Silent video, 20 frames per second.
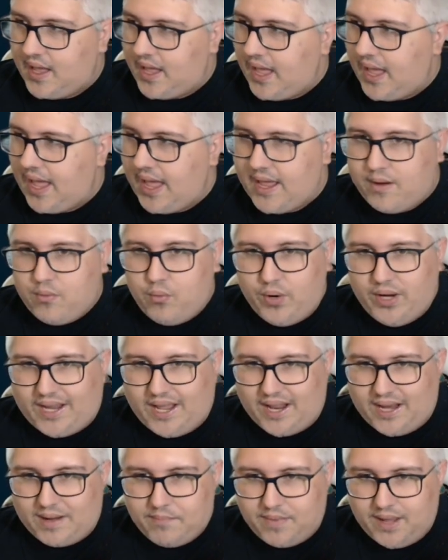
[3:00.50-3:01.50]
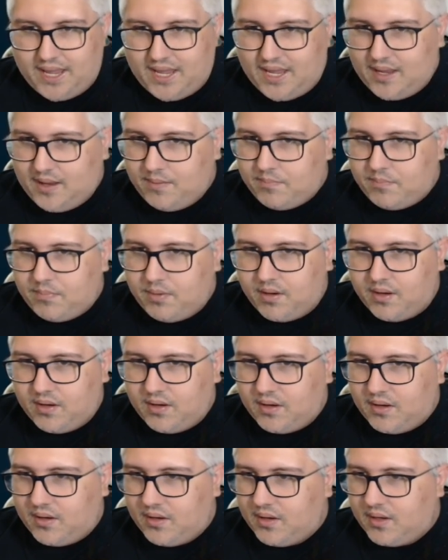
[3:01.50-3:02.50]
and we can maybe
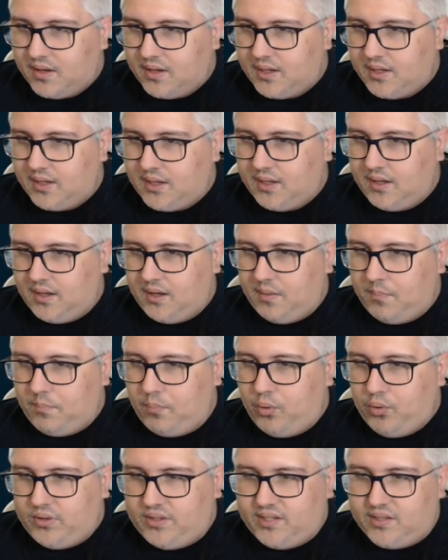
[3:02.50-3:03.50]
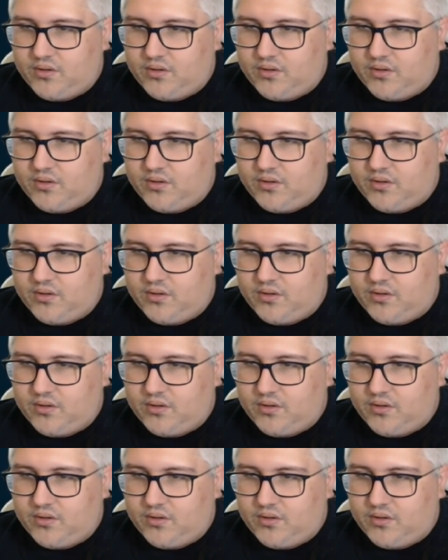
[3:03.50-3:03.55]
put